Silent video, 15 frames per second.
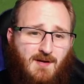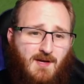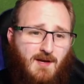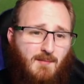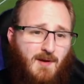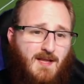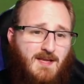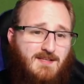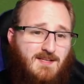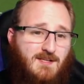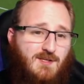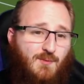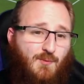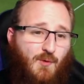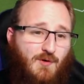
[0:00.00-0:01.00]
Plays it
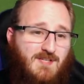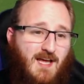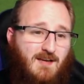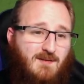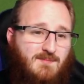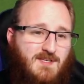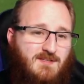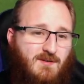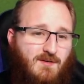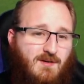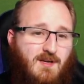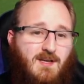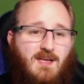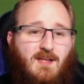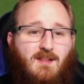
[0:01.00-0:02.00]
towards Adams. He's not going
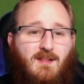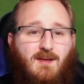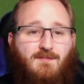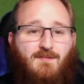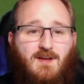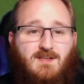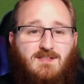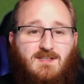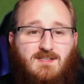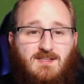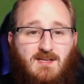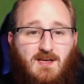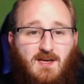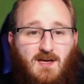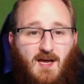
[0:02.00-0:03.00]
to get there first, is
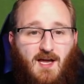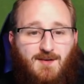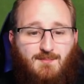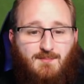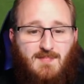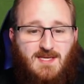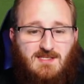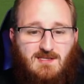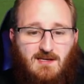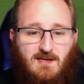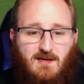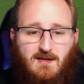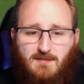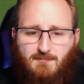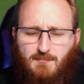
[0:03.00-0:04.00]
he? And
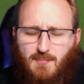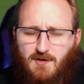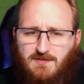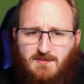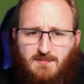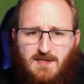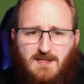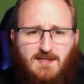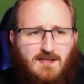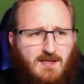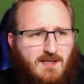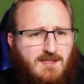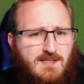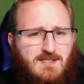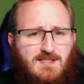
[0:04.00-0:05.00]
Meslier, possibly,
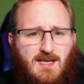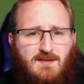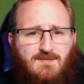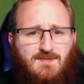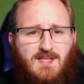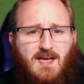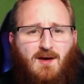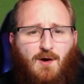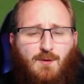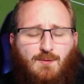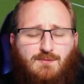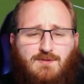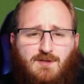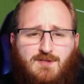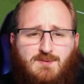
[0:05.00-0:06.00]
saves that,
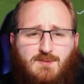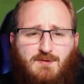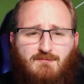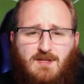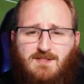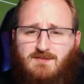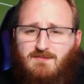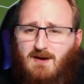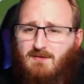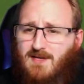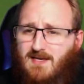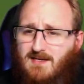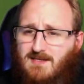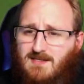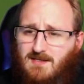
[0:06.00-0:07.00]
holds on to it, runs around,
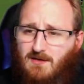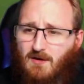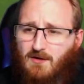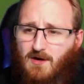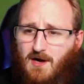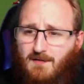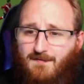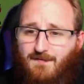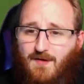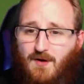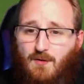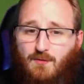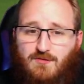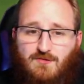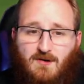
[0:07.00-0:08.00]
kicks it long
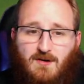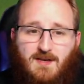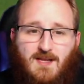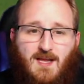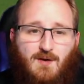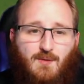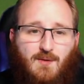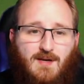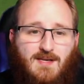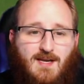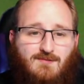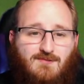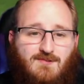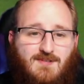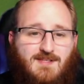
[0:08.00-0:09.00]
upfield, trying to get a quick
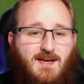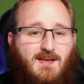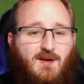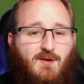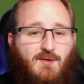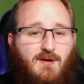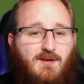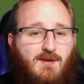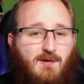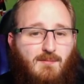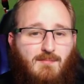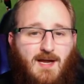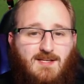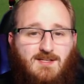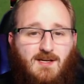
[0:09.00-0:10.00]
counter-attack going and not
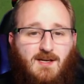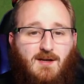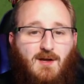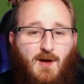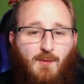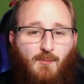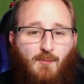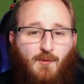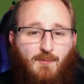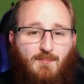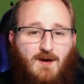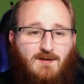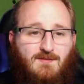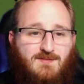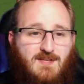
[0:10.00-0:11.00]
managing it.
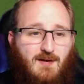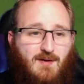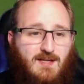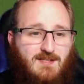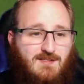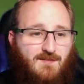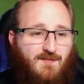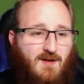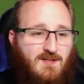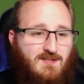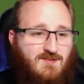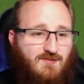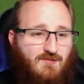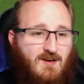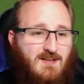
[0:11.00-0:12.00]
Ward-Prowse now has it for us,
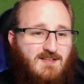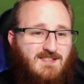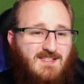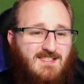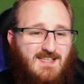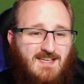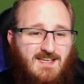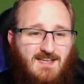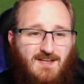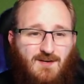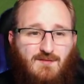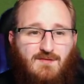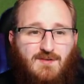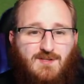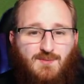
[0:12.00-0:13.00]
tries to dink it
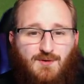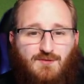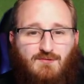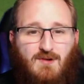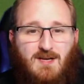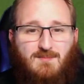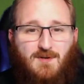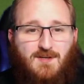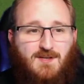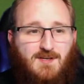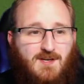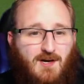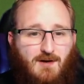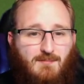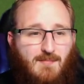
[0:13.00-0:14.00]
over towards Redmond and
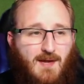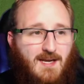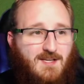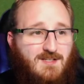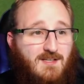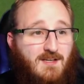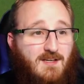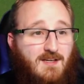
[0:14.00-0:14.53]
can't manage it.